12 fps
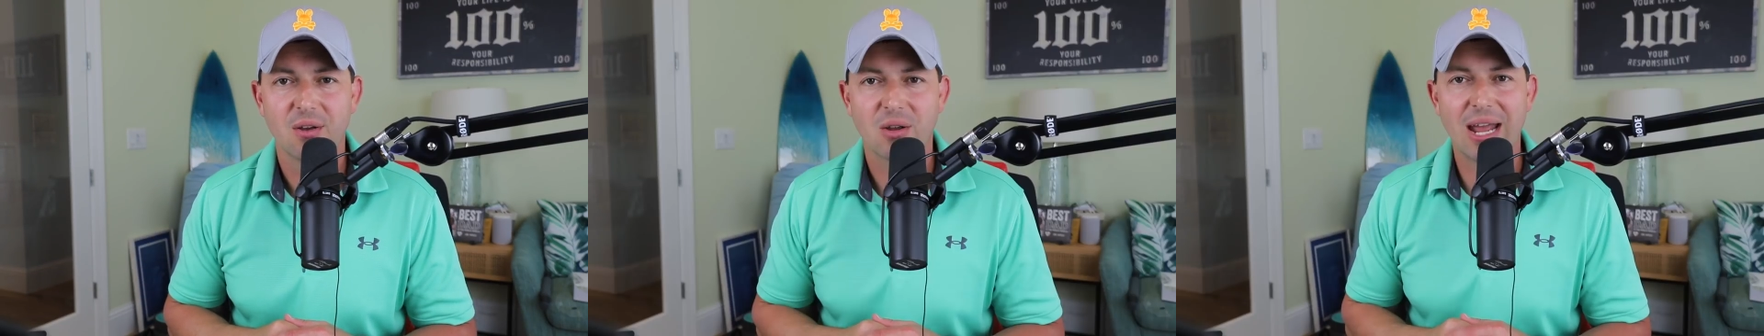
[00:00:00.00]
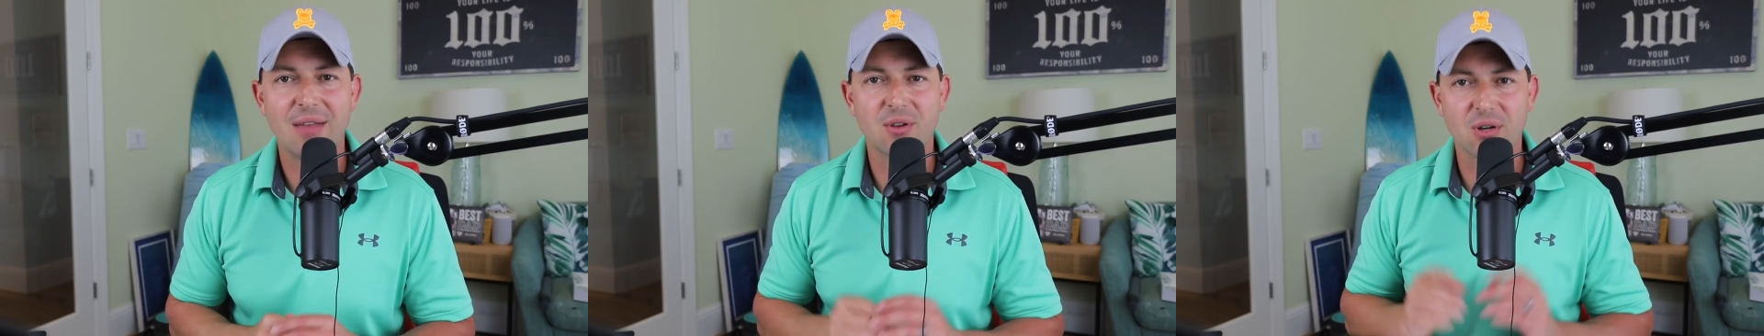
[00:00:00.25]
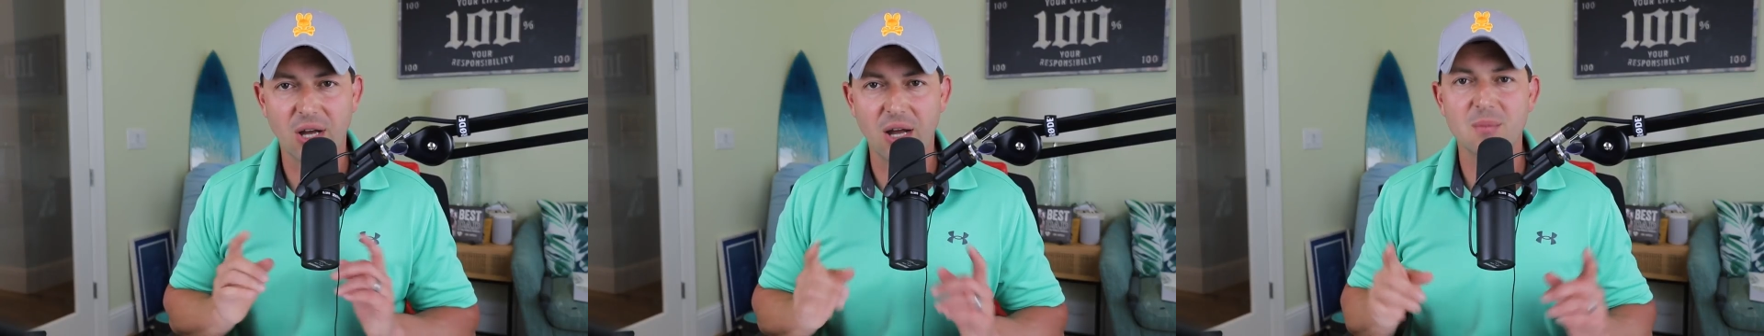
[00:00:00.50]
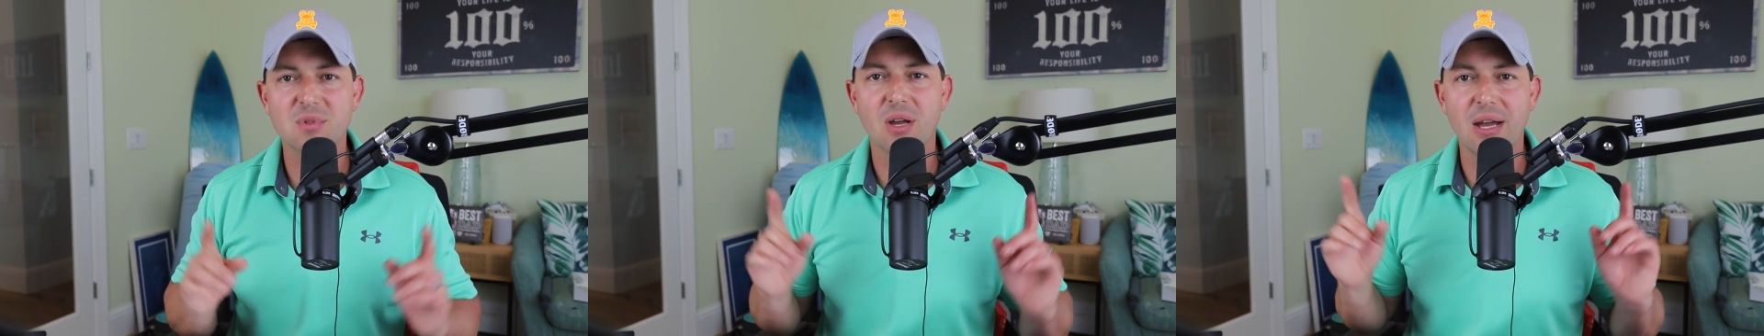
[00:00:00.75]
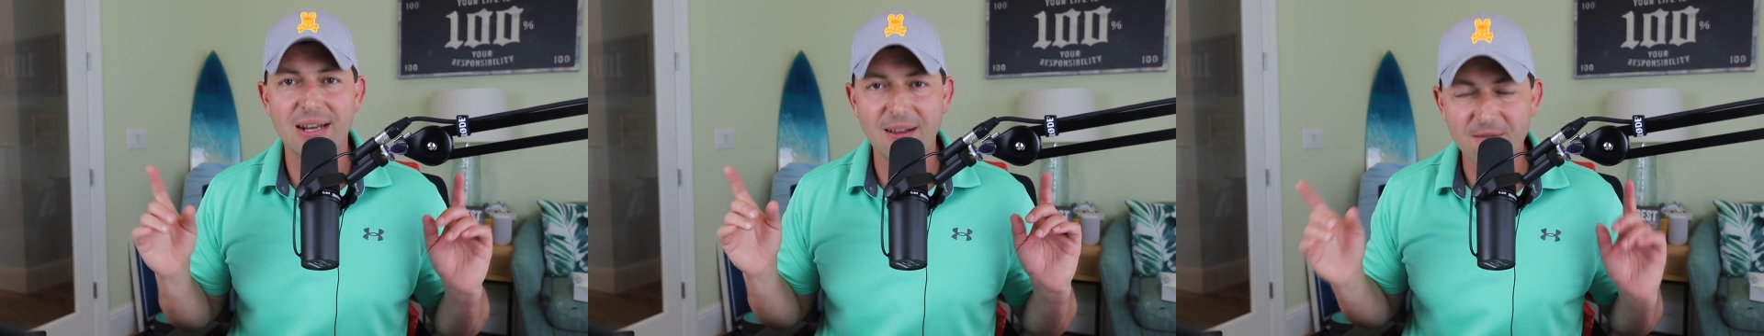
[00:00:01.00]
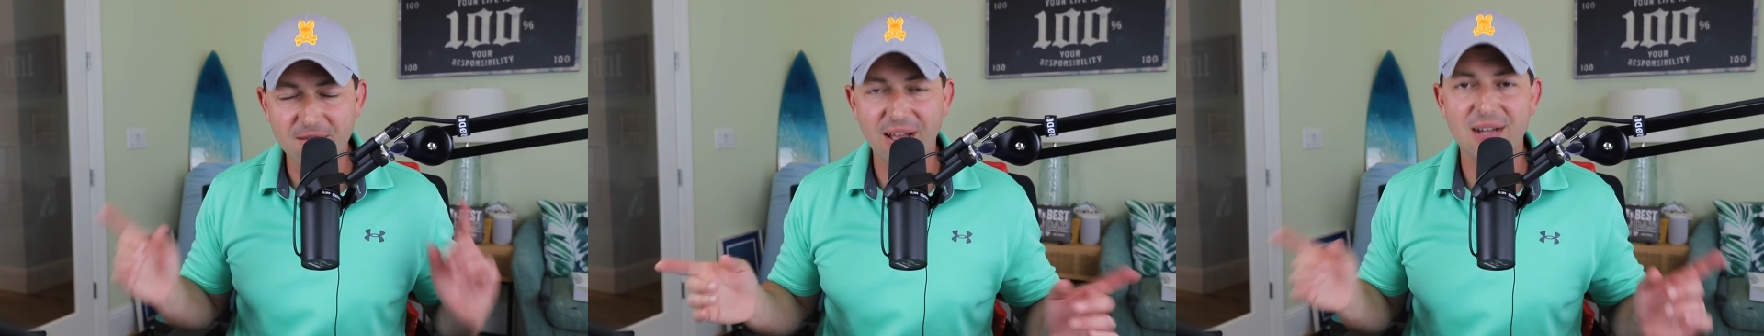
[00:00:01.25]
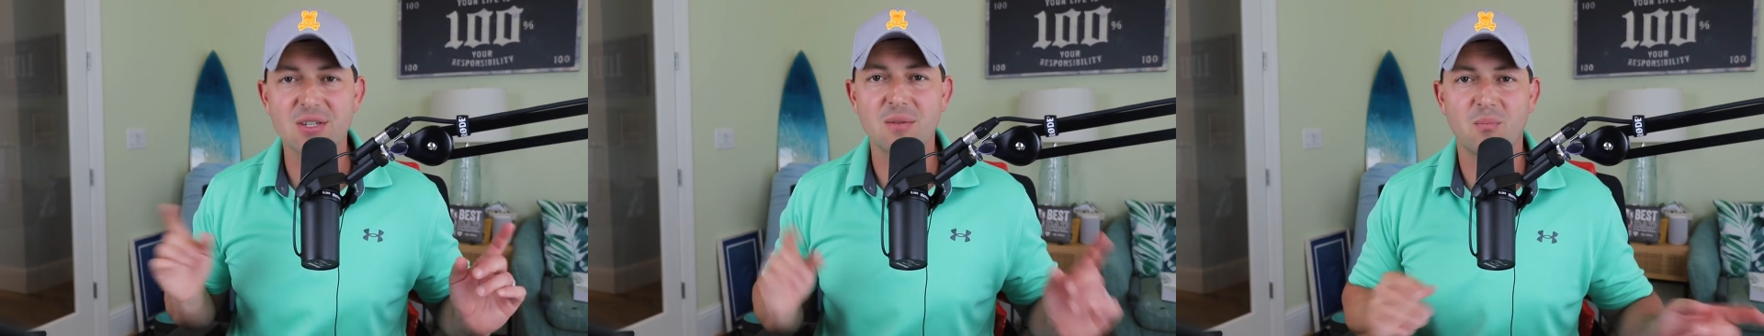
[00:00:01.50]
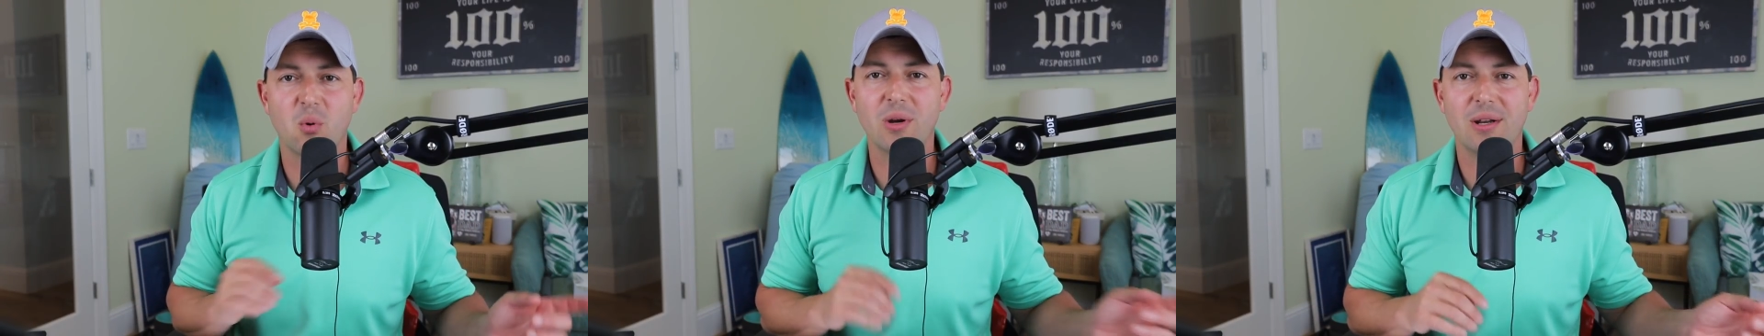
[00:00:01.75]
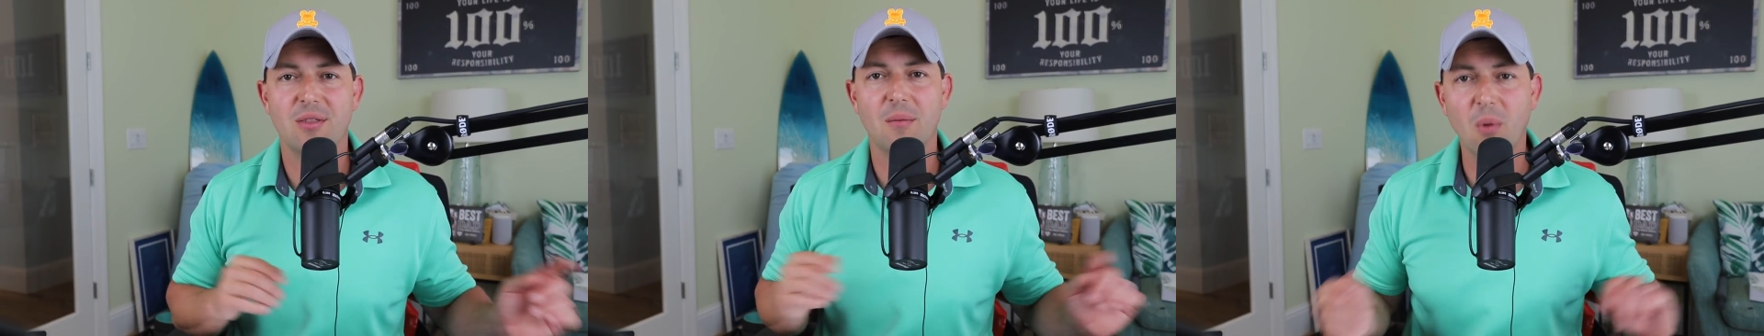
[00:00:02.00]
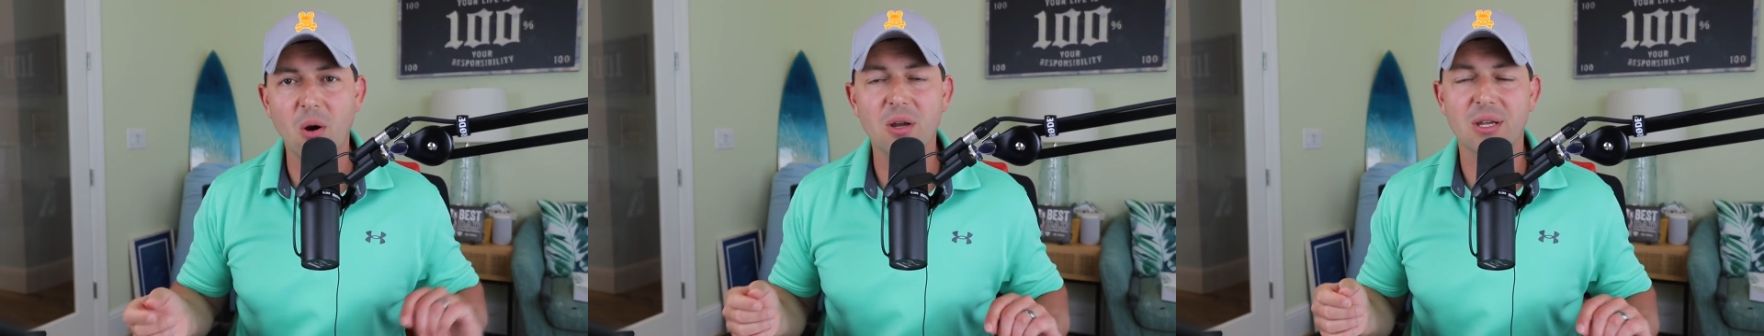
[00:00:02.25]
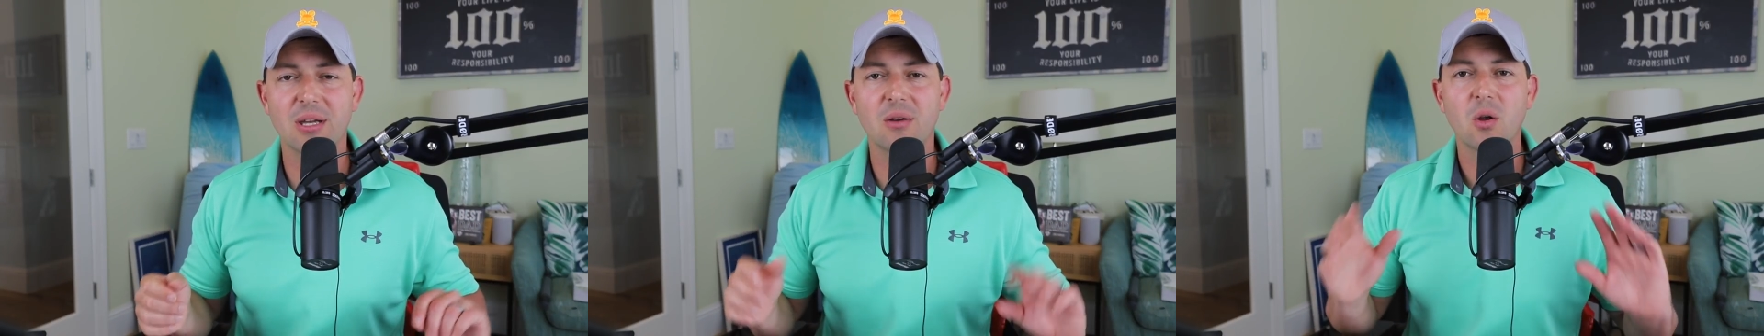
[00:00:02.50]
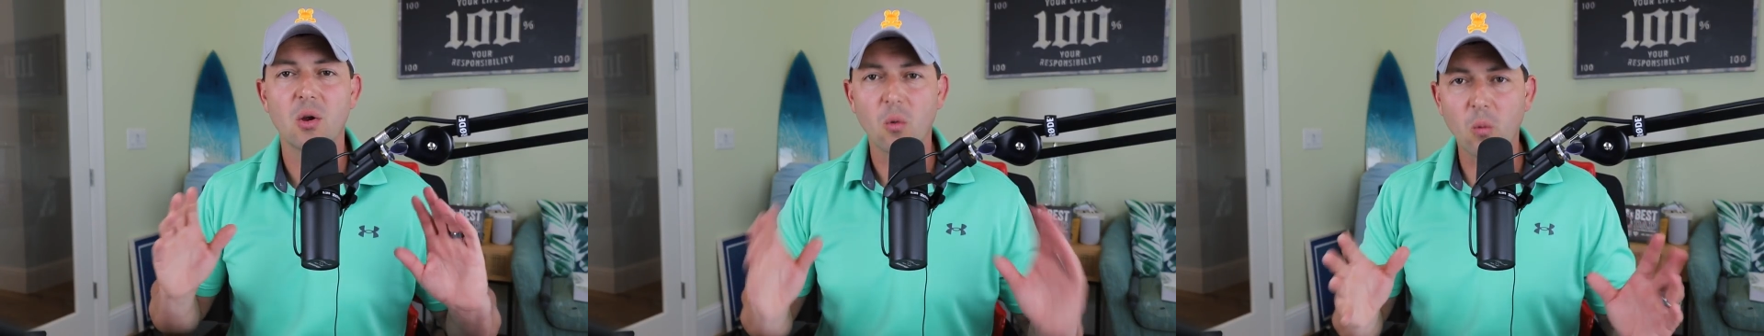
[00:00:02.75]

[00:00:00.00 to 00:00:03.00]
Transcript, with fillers: Okay, and there comes an inflection point in the market